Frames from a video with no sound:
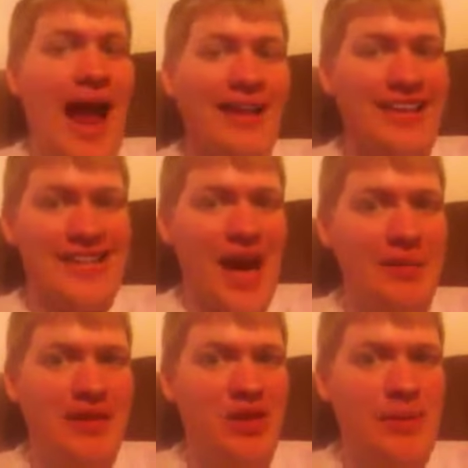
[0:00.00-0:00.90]
and less
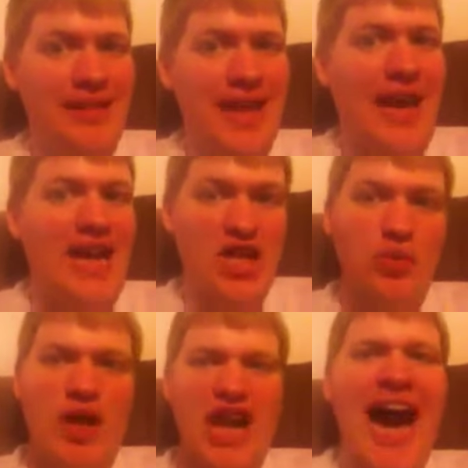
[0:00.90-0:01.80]
time-consuming thing and
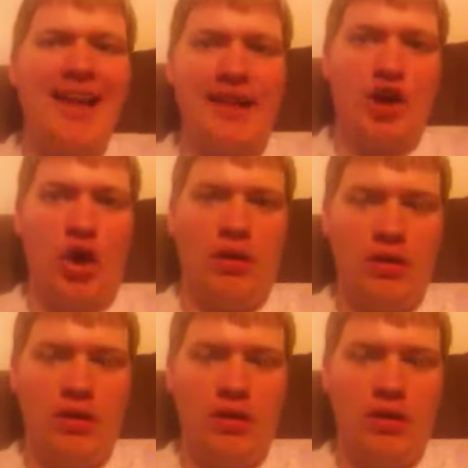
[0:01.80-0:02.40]
just watch Highlander.